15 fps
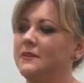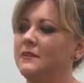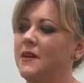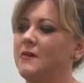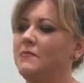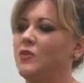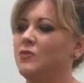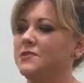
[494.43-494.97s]

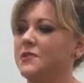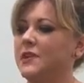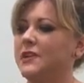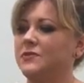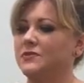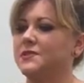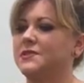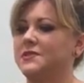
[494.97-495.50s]
also
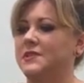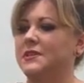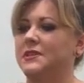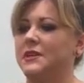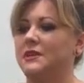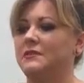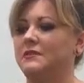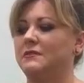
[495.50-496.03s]
interested
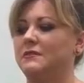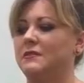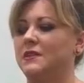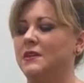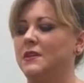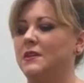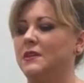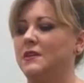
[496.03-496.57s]
in
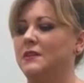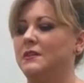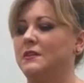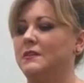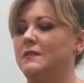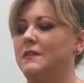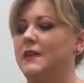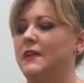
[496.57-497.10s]

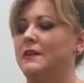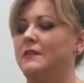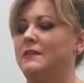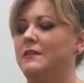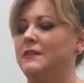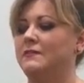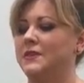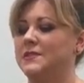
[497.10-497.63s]

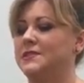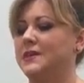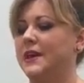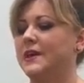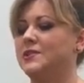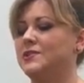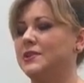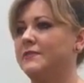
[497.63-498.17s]
the
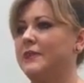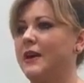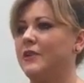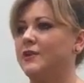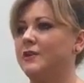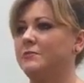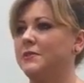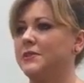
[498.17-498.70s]
investigation of
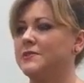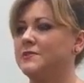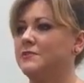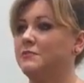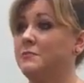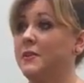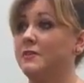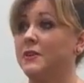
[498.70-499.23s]
our own
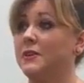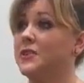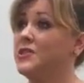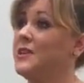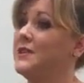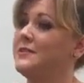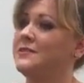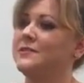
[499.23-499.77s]
personal
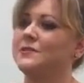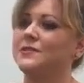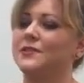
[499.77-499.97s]
mythologies.